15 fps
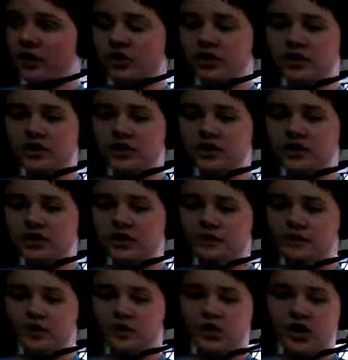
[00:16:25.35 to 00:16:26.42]
just to get
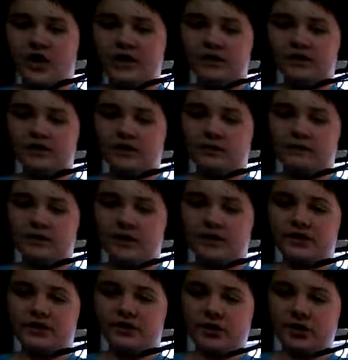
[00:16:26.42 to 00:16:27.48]
some shines on my
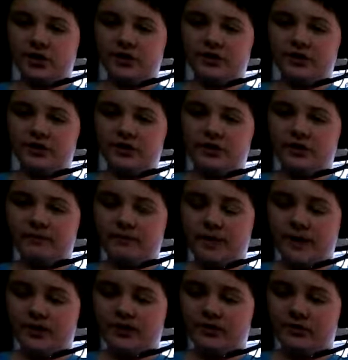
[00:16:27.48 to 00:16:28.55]
stars in the
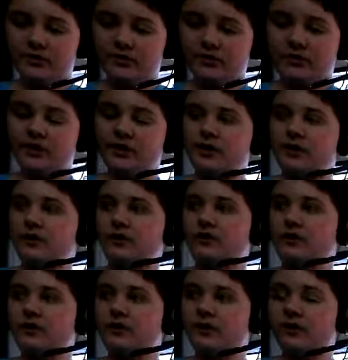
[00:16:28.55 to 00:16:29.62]
menu,
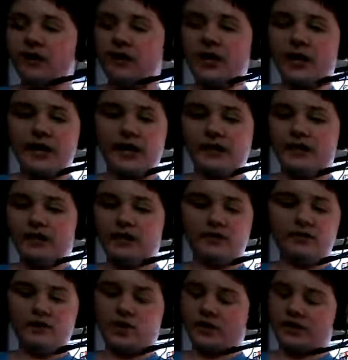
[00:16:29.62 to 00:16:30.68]
I
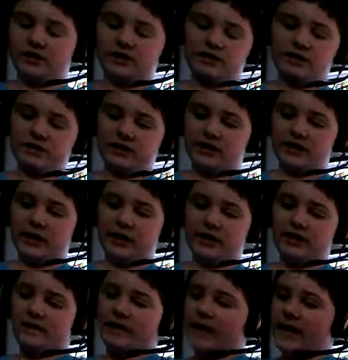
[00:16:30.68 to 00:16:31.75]
did not do it.
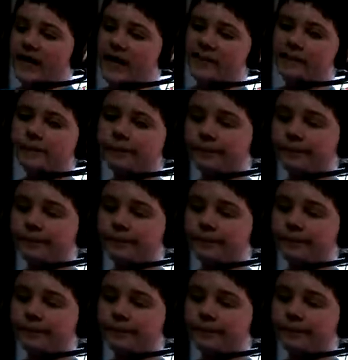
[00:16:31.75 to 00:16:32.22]
I